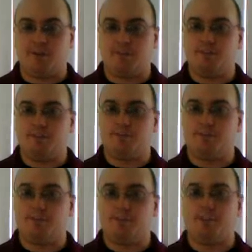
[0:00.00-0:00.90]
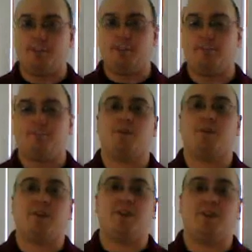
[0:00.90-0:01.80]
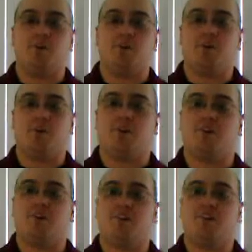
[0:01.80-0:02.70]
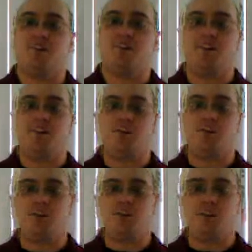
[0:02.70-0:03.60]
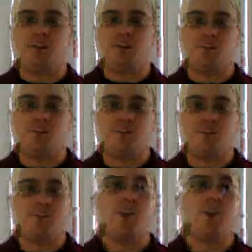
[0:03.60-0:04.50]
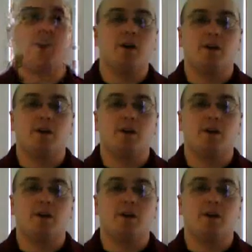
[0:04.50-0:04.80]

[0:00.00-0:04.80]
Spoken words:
uh, training the staff and change management.